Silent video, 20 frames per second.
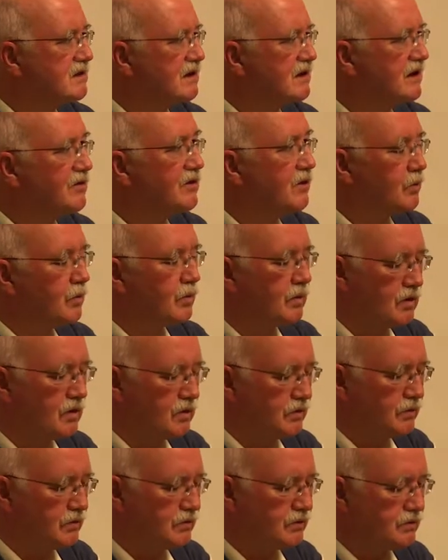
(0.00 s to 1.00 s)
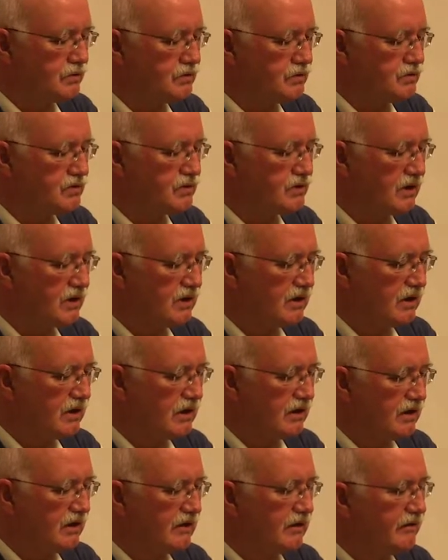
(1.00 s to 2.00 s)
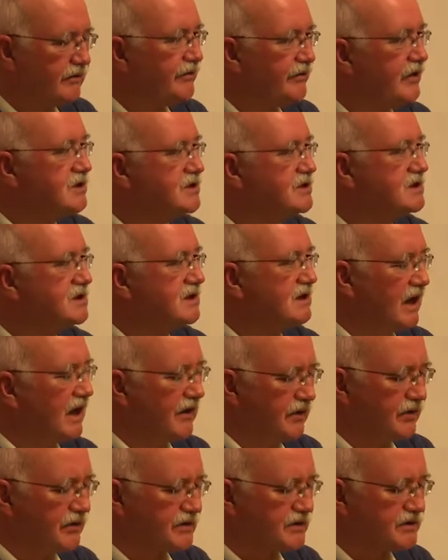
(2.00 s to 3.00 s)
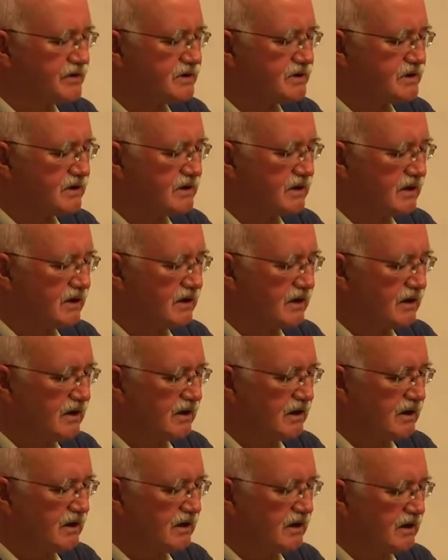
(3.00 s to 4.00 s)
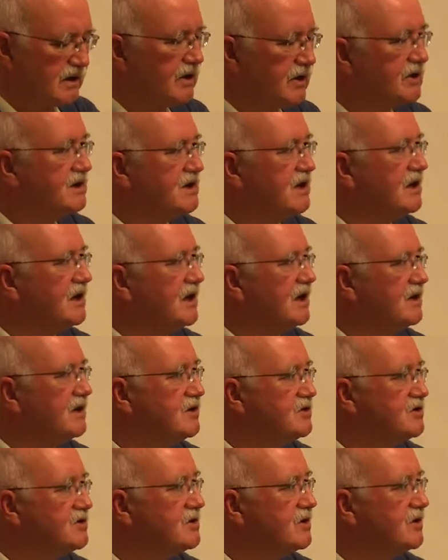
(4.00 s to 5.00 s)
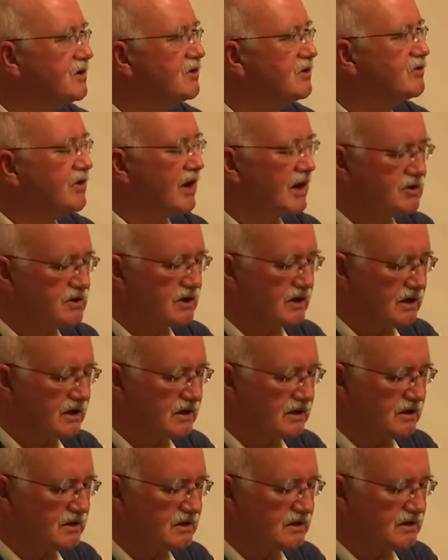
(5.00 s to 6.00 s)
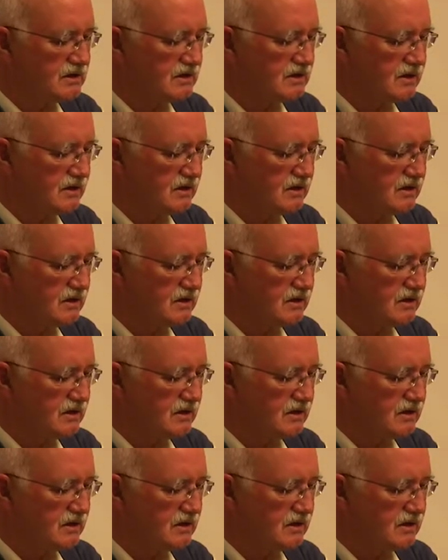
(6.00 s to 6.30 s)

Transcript: and the woes, first deaths, her teenage tragedies.